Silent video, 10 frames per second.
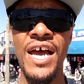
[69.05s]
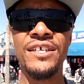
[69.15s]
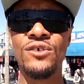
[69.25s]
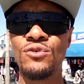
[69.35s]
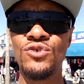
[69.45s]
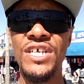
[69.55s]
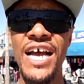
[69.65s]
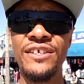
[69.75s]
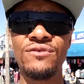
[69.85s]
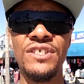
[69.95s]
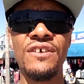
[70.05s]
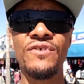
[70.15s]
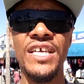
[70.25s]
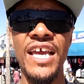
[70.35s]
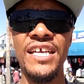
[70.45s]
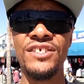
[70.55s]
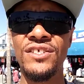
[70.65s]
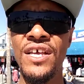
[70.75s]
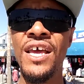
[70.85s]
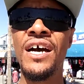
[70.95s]
I told you guys on several
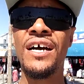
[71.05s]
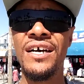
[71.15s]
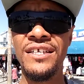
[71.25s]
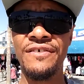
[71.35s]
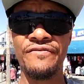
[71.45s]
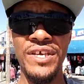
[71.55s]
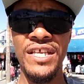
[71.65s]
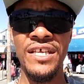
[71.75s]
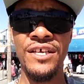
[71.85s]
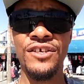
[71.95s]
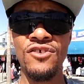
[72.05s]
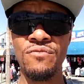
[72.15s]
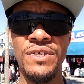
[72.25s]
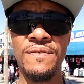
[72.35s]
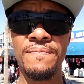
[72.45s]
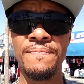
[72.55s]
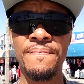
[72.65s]
occasions, an undefeated Cuban,